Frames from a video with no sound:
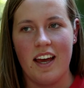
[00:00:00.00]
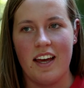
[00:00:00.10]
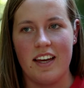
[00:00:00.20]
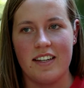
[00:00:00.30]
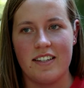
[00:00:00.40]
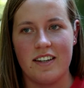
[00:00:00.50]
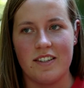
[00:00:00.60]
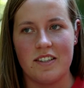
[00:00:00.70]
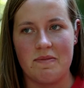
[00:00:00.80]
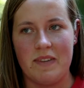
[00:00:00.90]
and
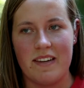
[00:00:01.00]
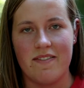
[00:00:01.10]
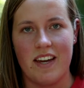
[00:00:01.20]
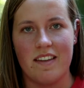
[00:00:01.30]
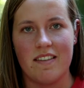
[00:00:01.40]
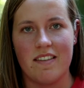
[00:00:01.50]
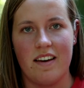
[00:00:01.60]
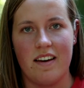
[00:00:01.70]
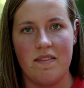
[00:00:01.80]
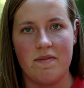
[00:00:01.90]
also in my faith,
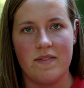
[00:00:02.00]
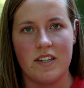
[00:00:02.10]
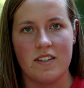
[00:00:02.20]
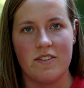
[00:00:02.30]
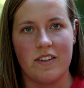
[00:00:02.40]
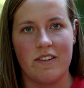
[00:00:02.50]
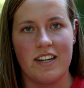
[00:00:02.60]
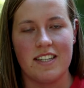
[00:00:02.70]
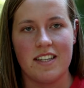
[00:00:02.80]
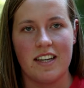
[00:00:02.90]
just really
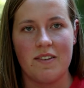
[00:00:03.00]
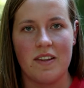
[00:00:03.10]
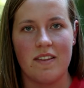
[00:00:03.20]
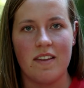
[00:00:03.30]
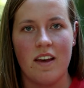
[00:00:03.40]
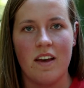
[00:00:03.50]
wrestling with